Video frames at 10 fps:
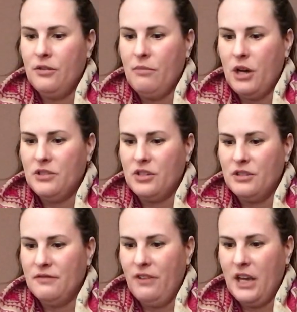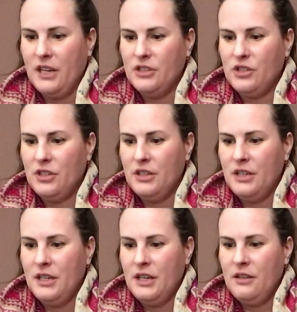the monsters vanished.
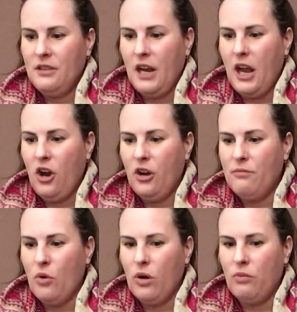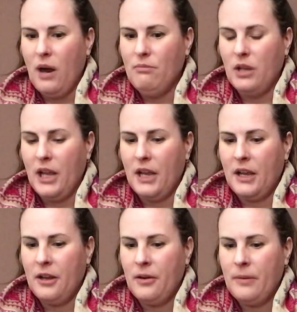Then I heard more rumbling.
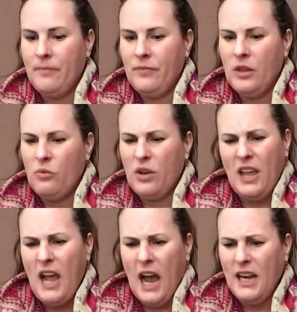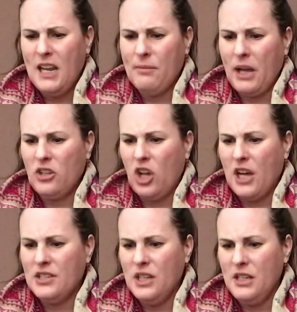Were they hiding in my
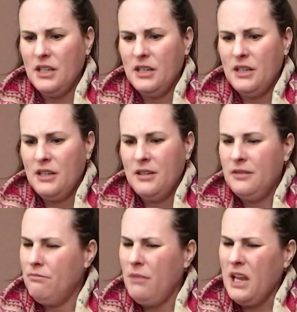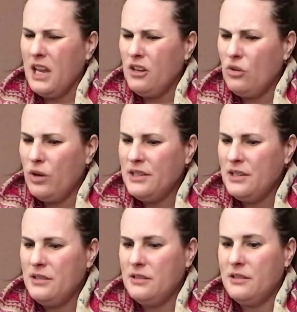closet? Making
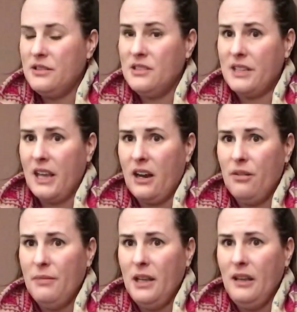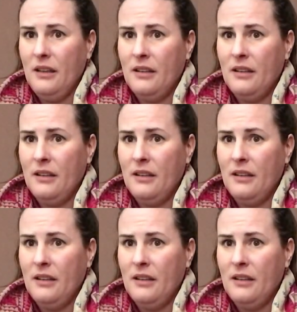noises to scare me?